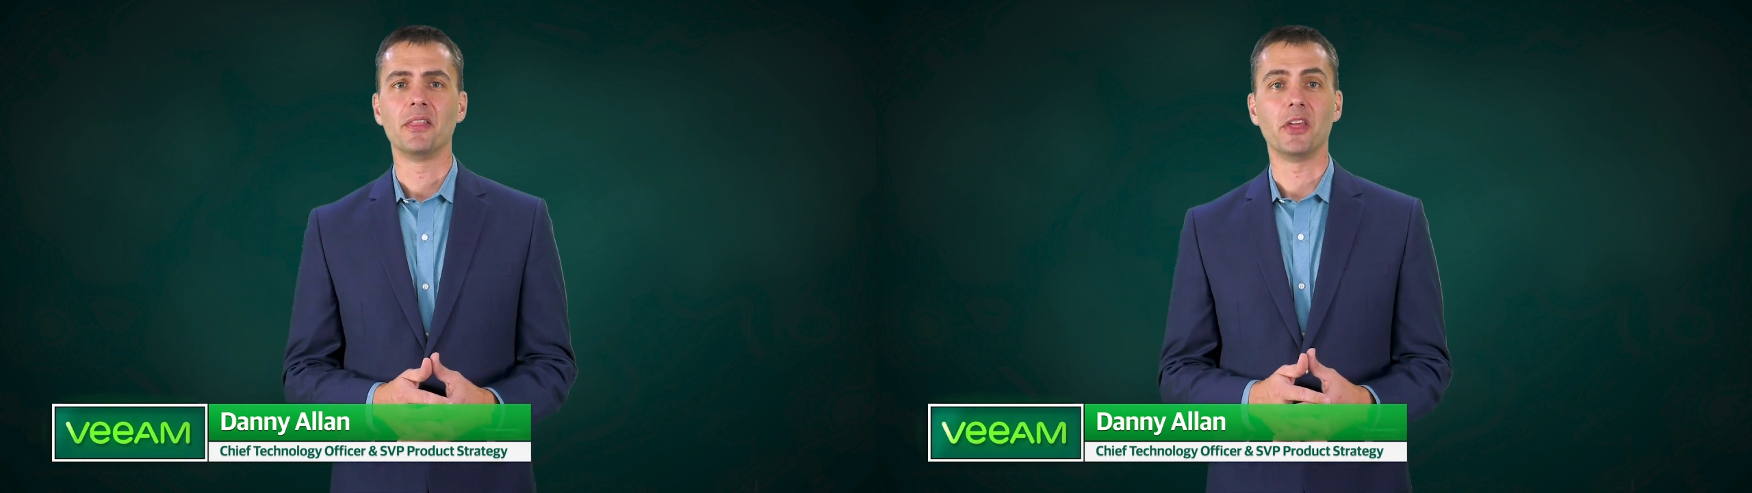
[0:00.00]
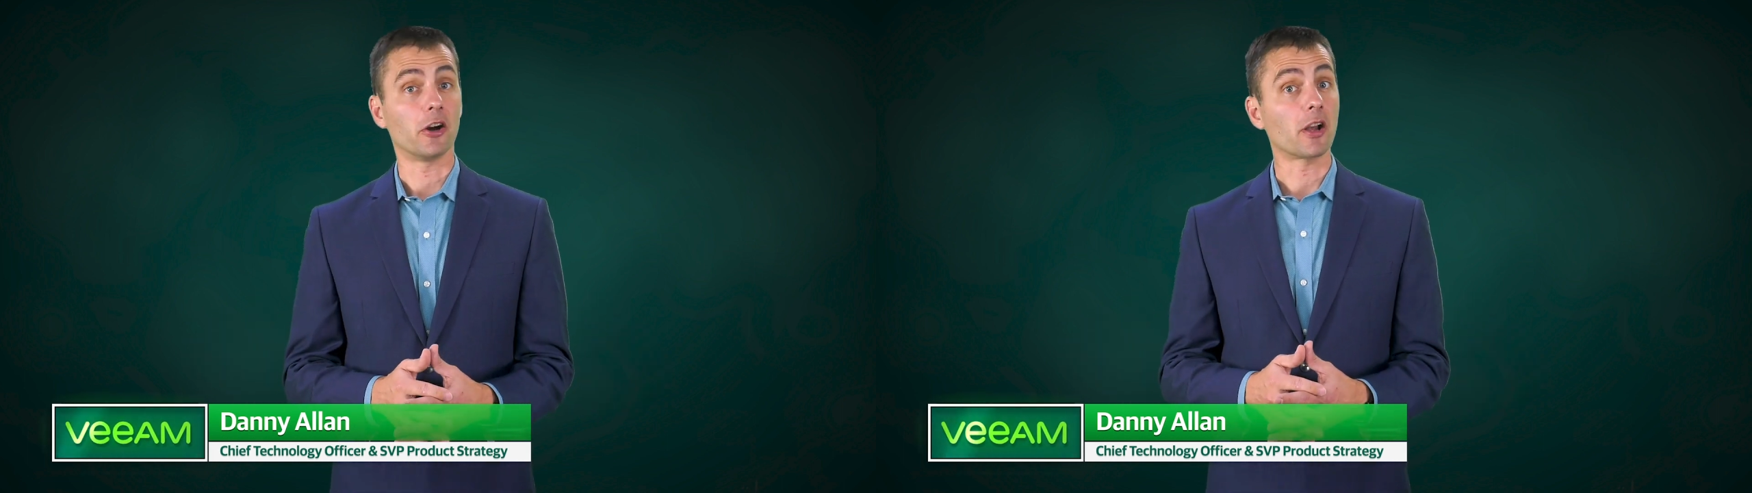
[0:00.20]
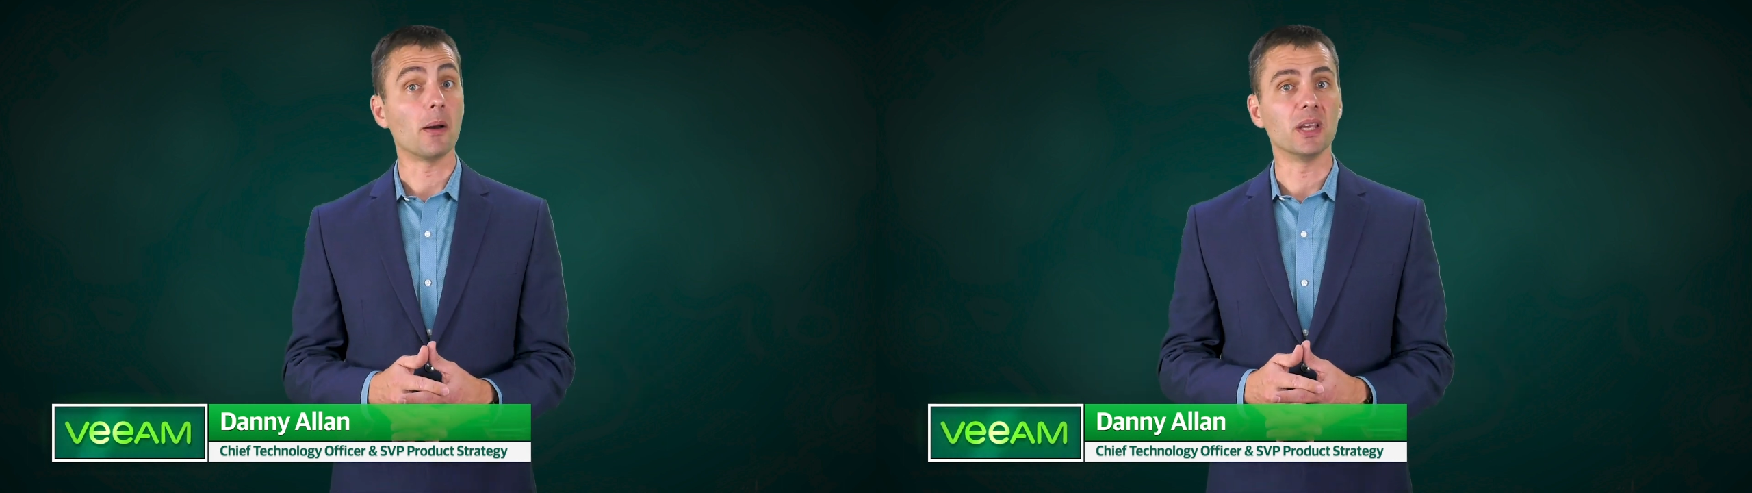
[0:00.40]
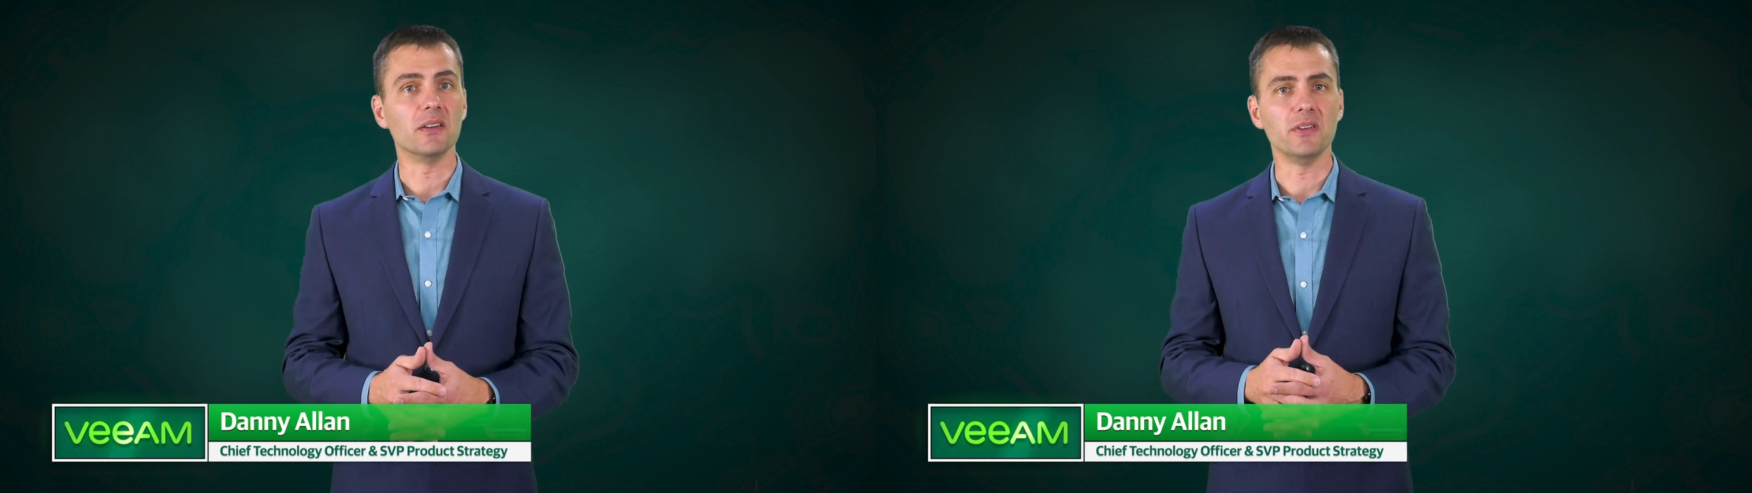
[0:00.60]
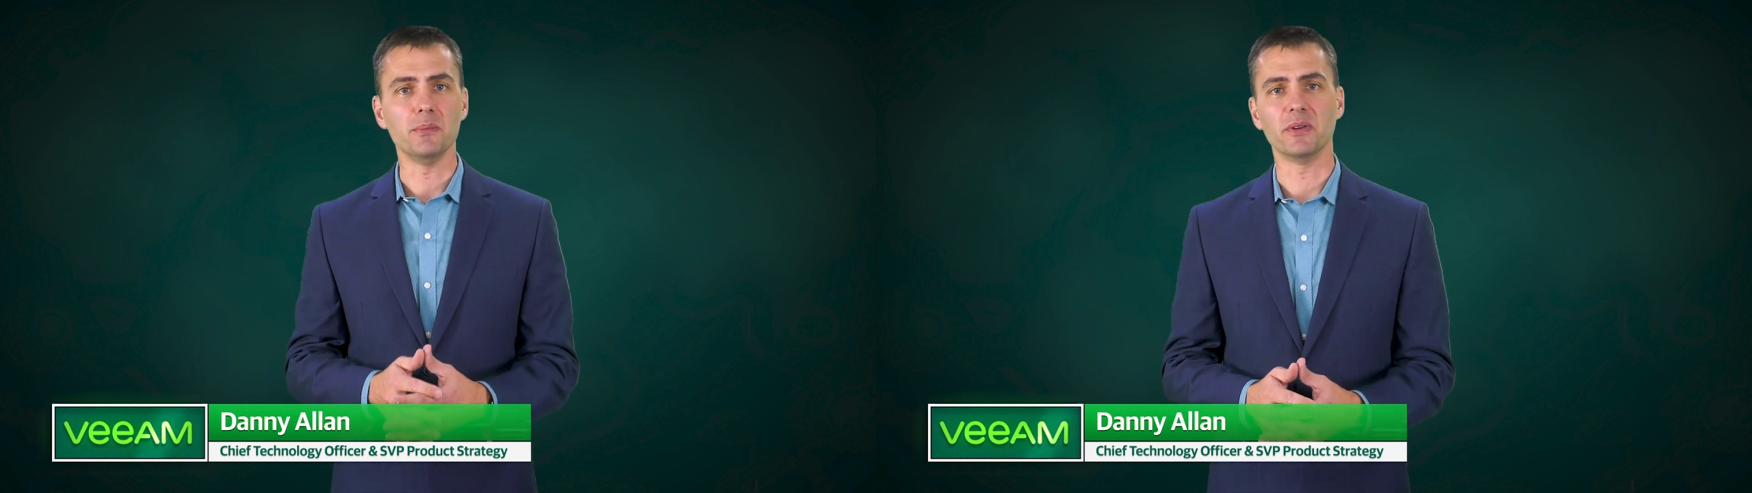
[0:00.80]
that are coming
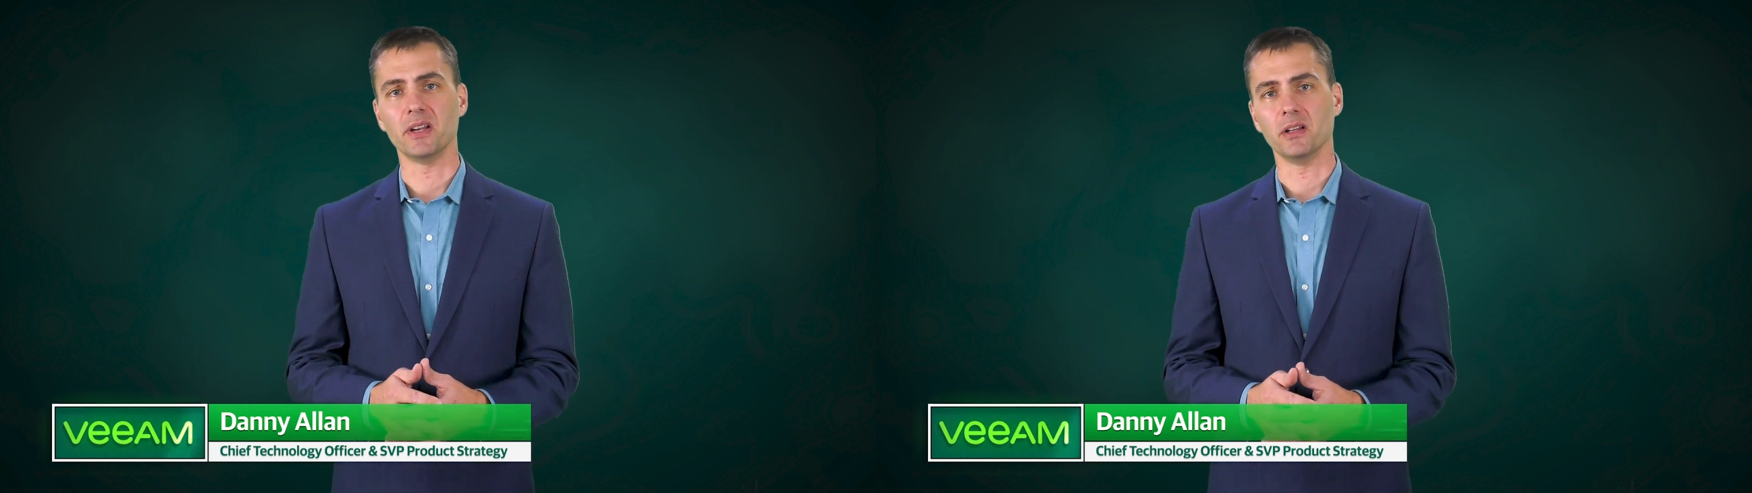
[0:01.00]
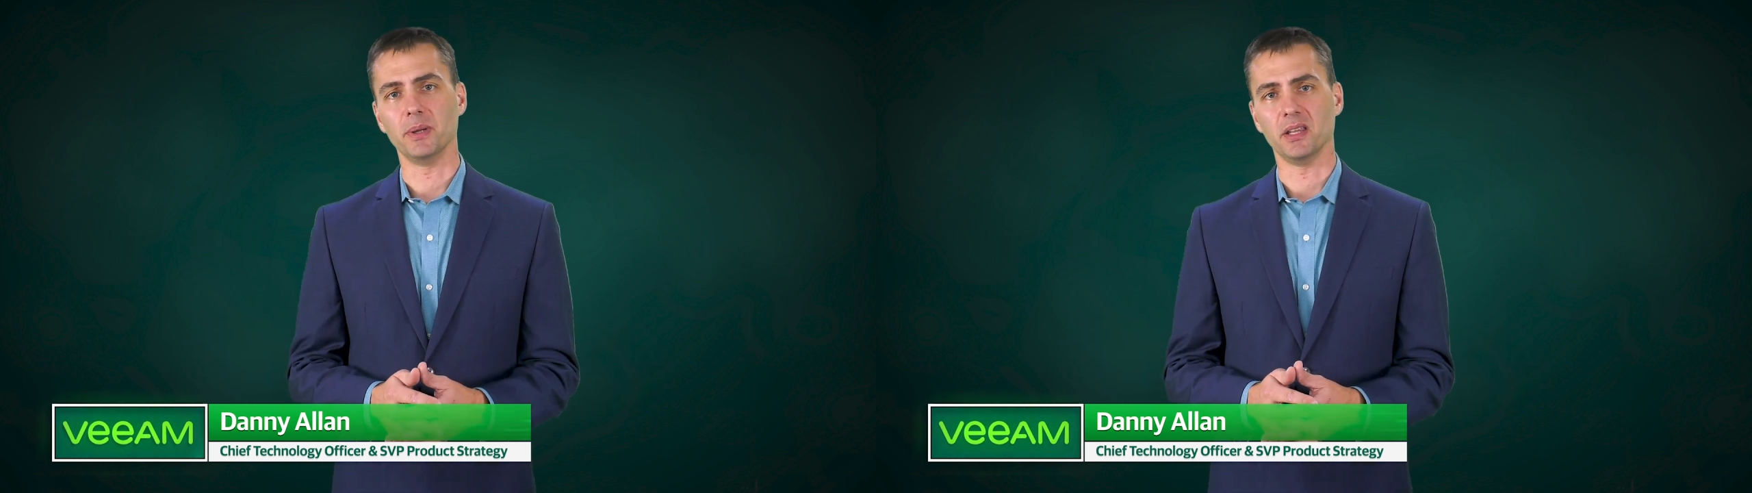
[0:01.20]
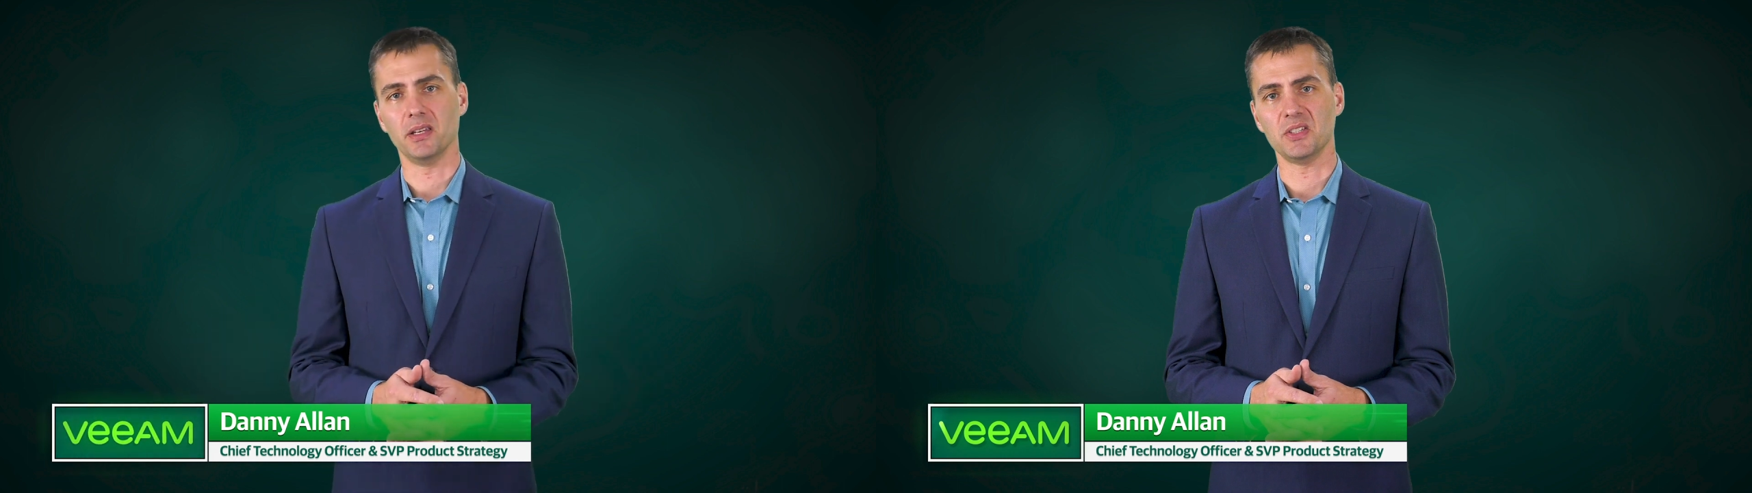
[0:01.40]
in Veeam Availability